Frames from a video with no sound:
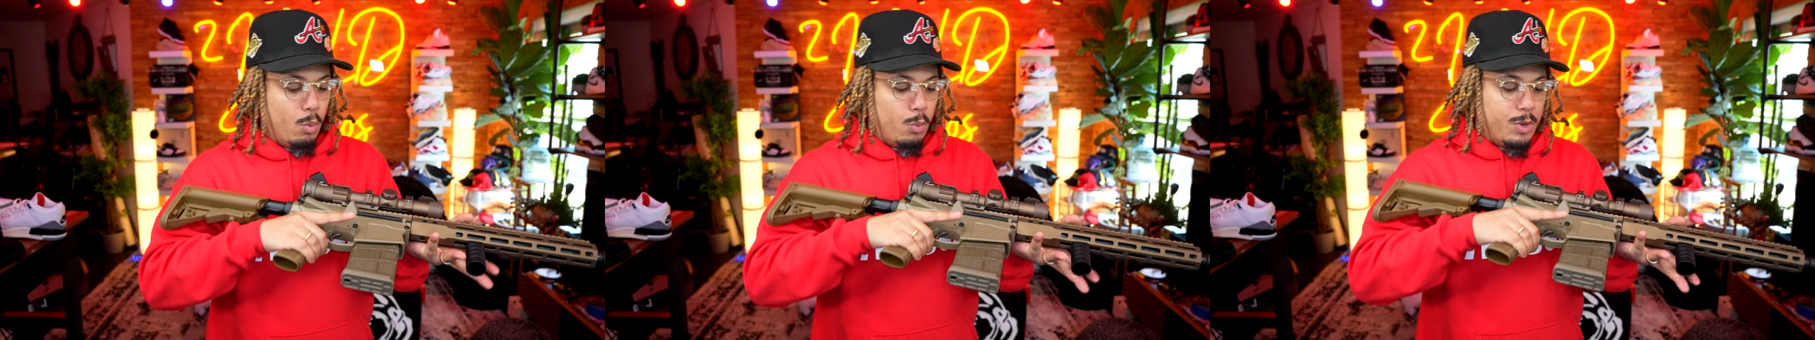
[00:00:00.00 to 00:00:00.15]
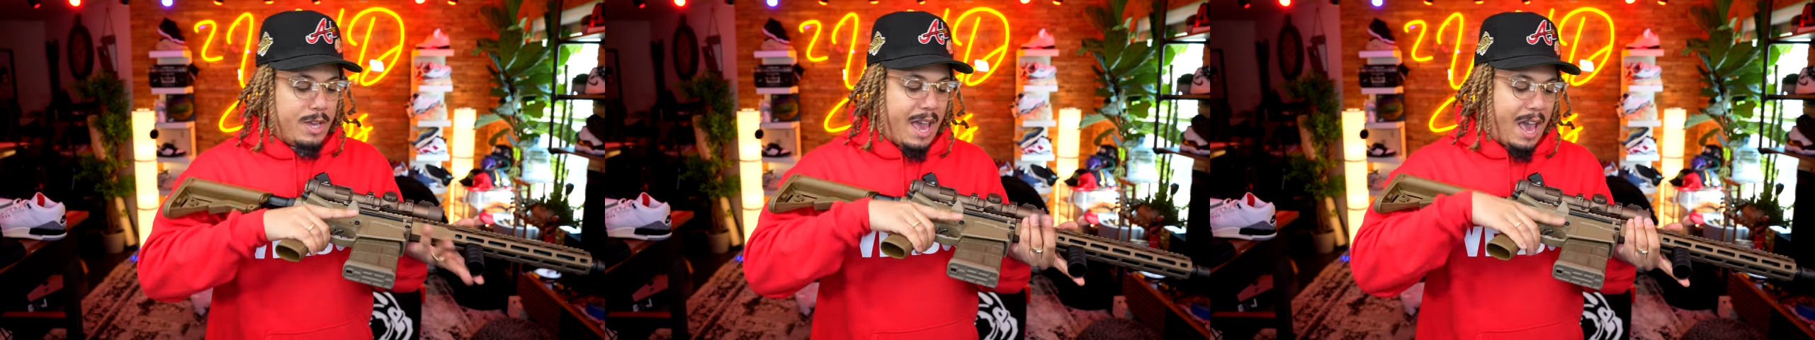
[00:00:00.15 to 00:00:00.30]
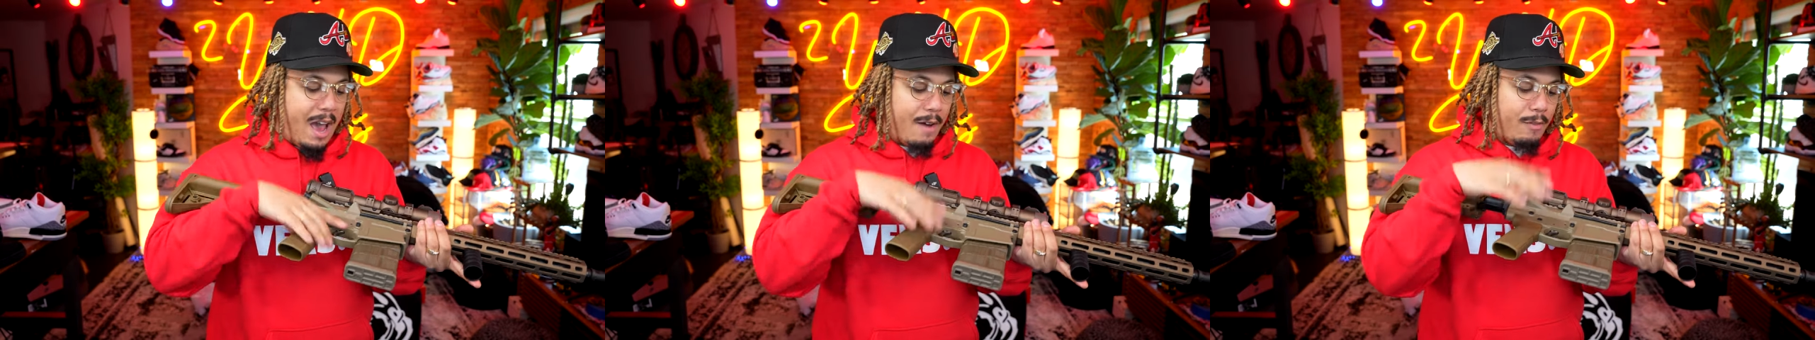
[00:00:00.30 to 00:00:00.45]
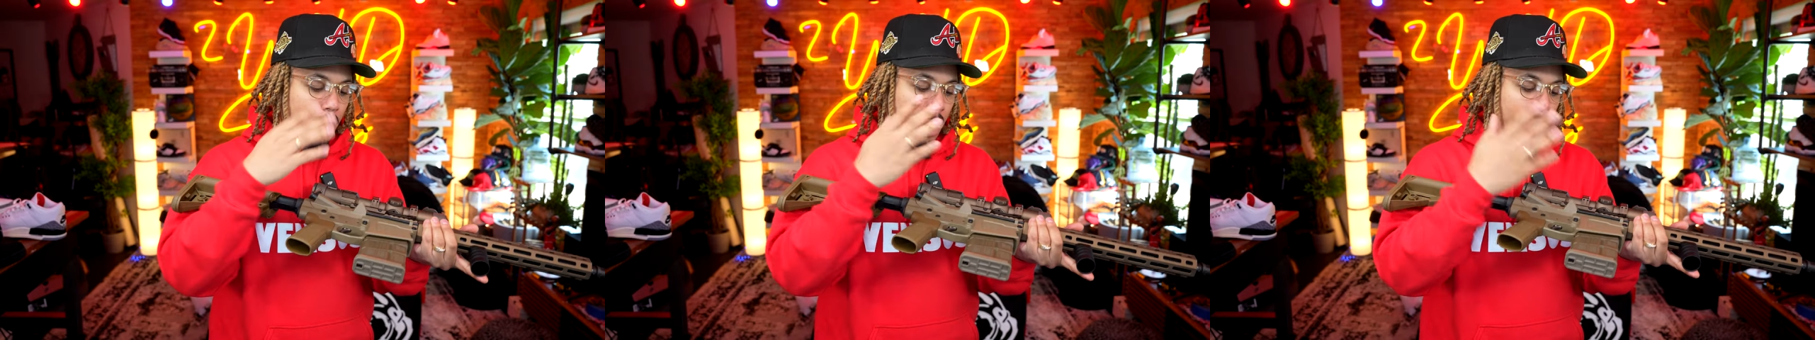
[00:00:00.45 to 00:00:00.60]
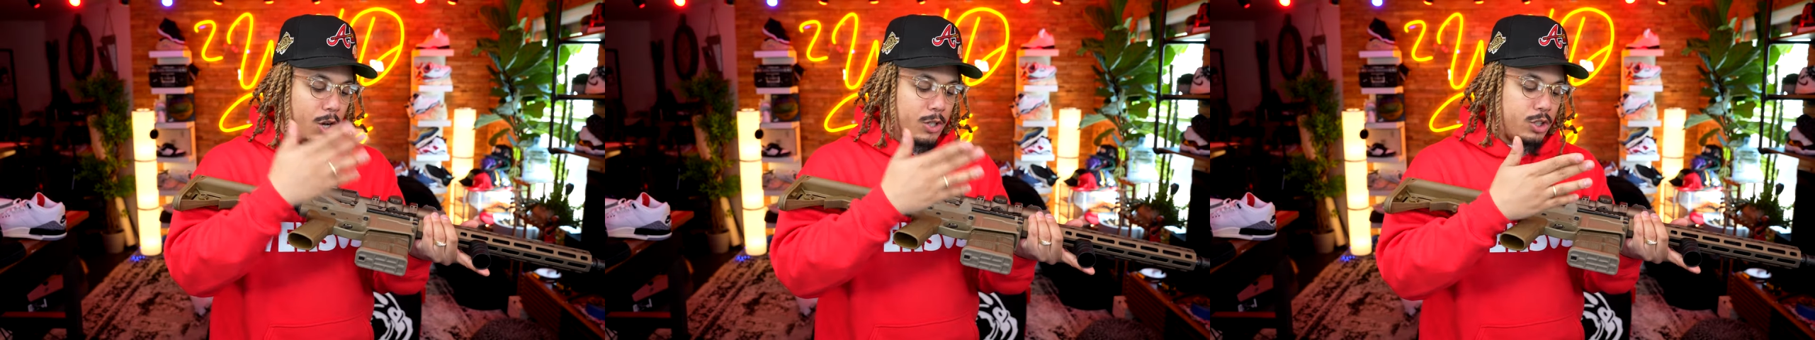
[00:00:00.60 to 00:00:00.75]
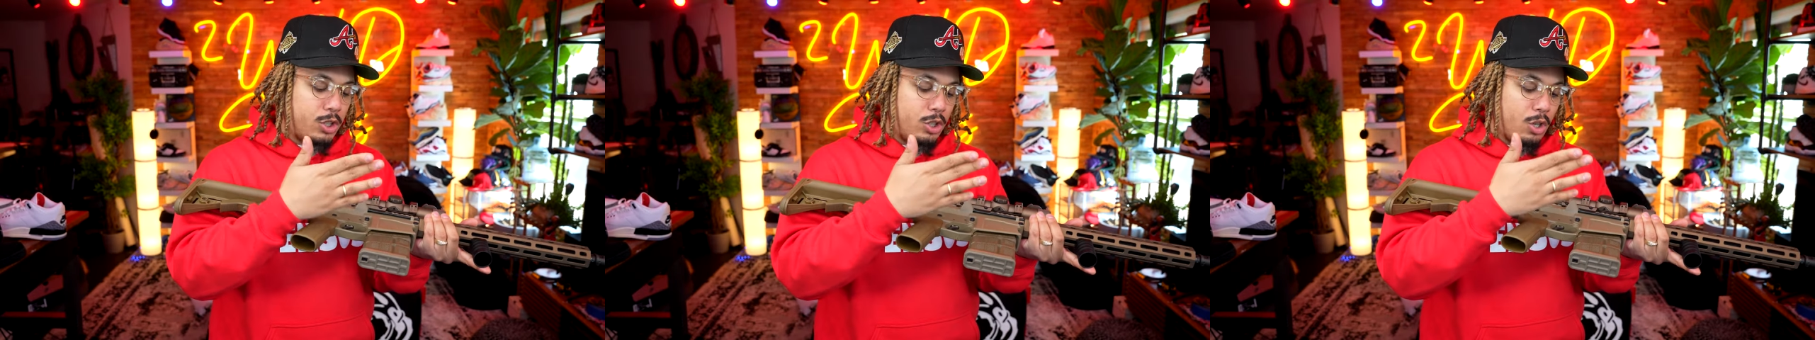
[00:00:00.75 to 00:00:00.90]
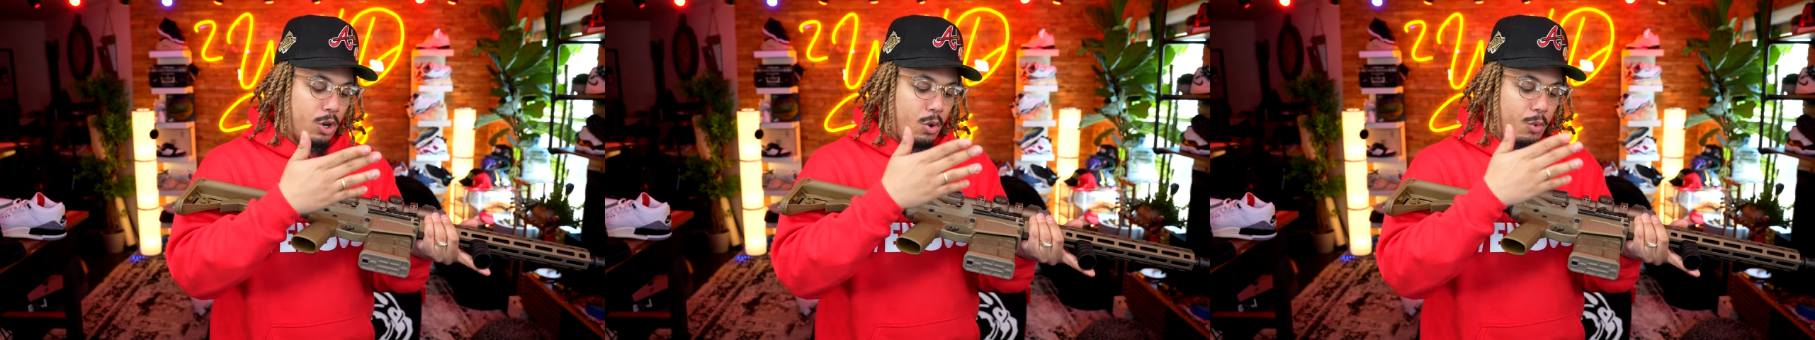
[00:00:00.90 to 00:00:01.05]
We have
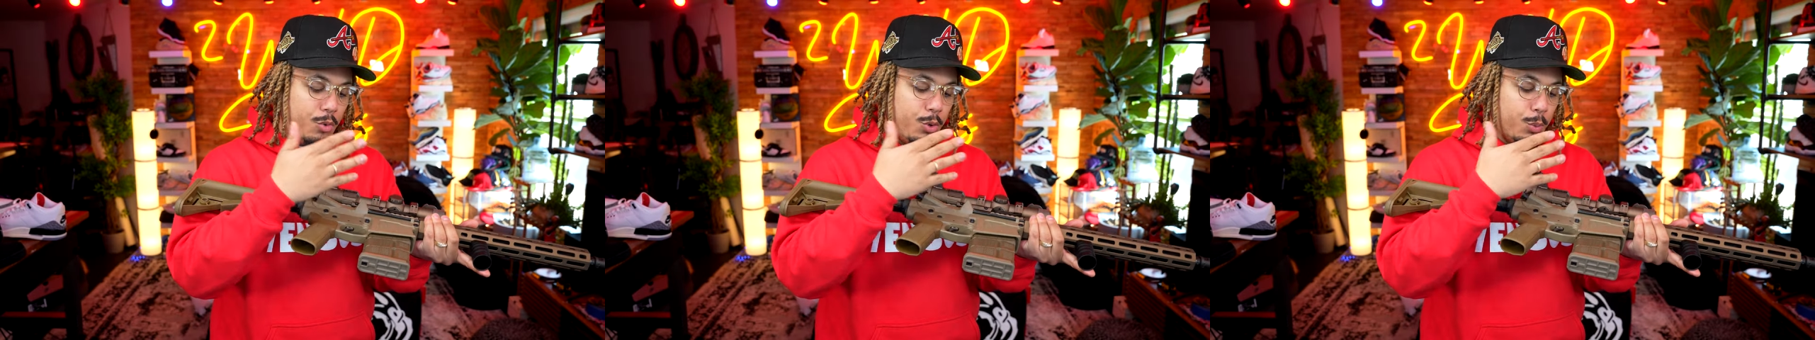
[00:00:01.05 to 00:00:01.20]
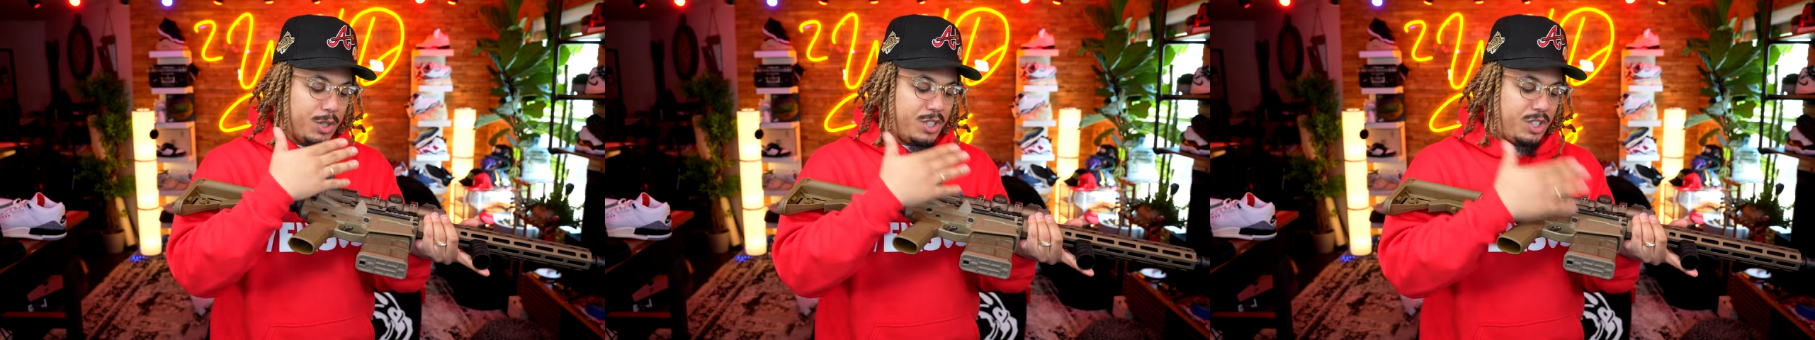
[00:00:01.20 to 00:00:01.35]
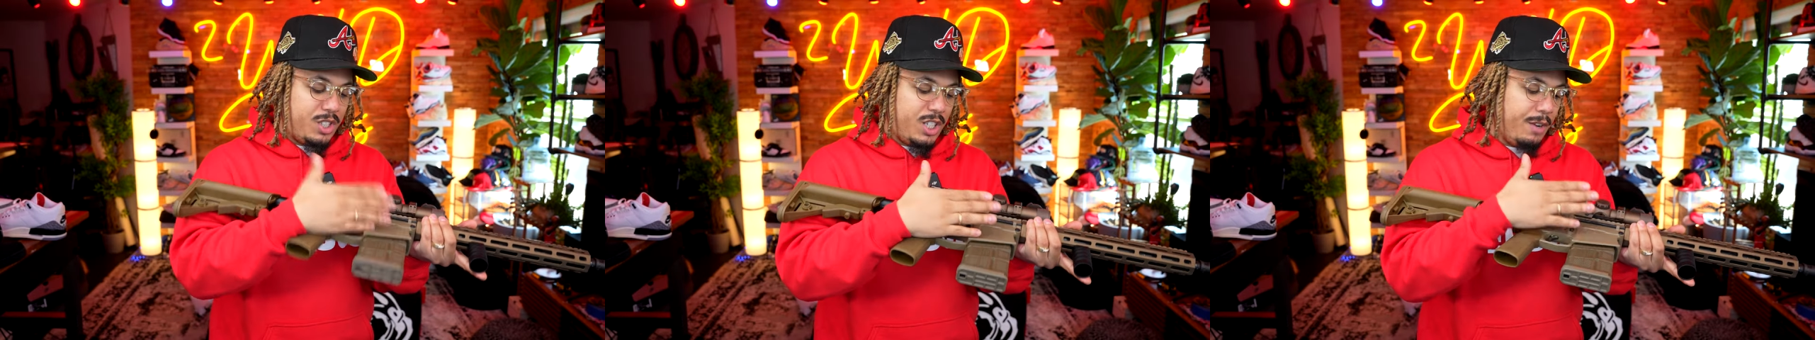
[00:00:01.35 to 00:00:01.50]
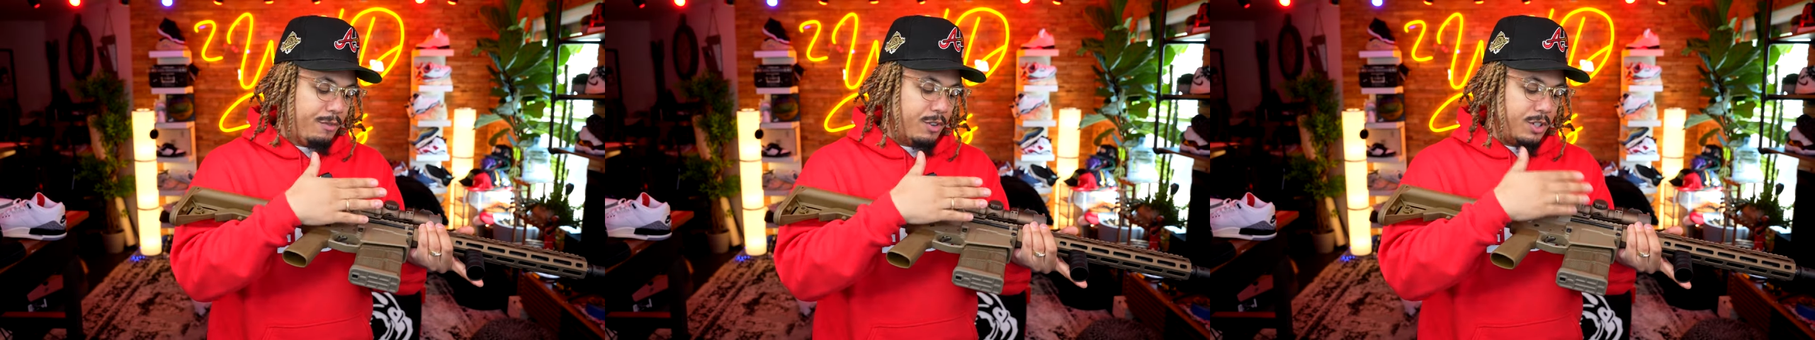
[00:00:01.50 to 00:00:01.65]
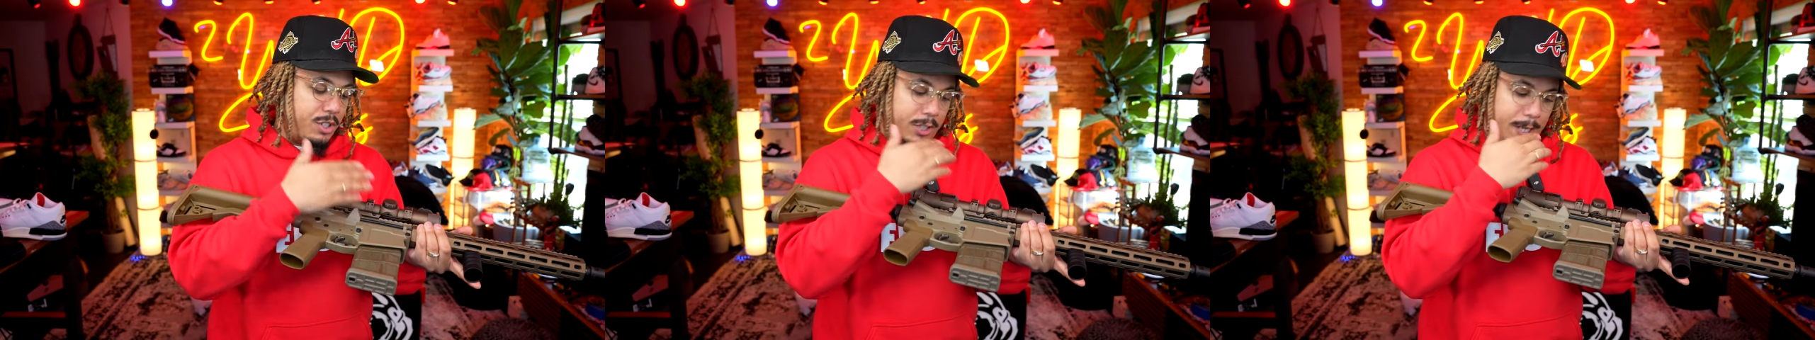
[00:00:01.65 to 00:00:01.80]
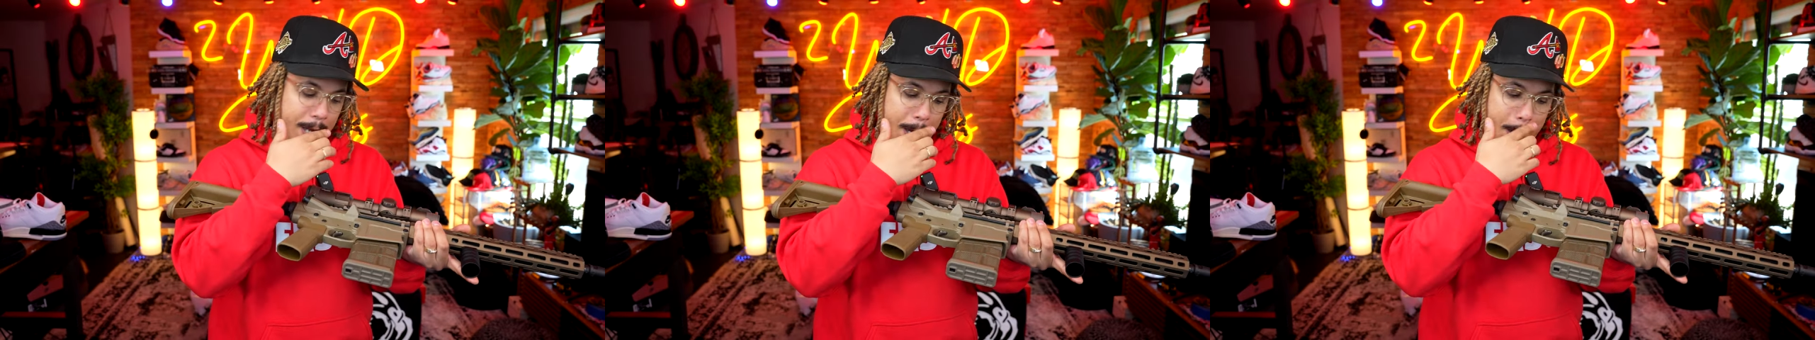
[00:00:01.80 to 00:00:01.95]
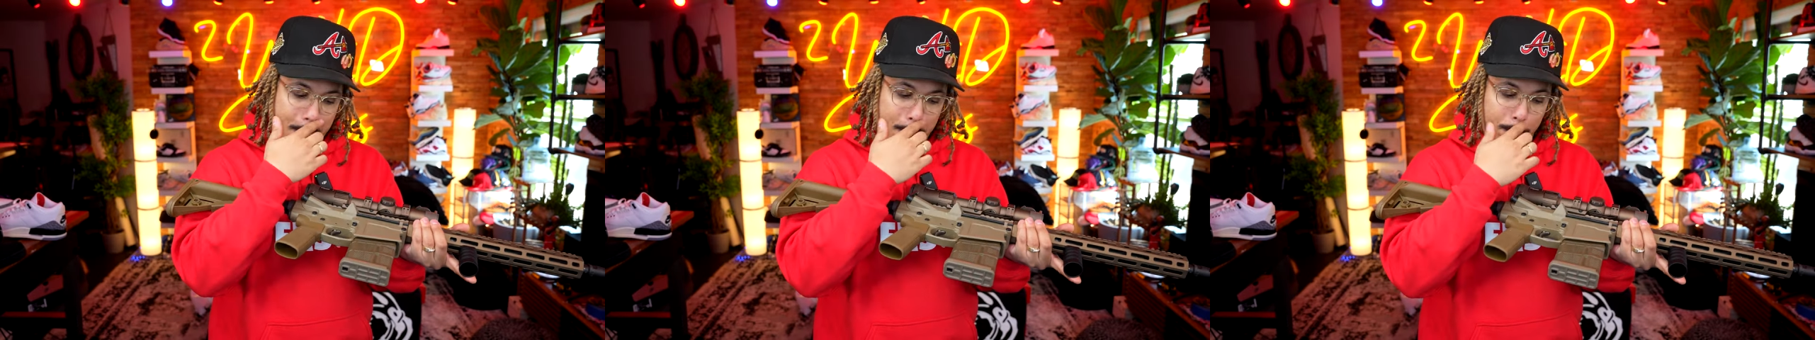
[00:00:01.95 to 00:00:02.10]
also the receiver
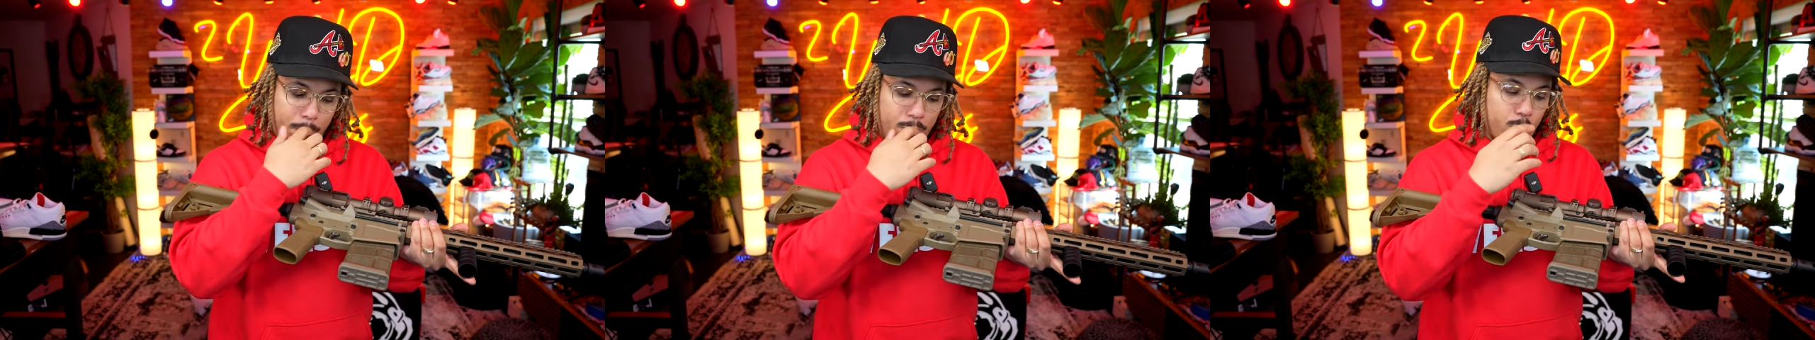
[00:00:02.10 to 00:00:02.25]
set,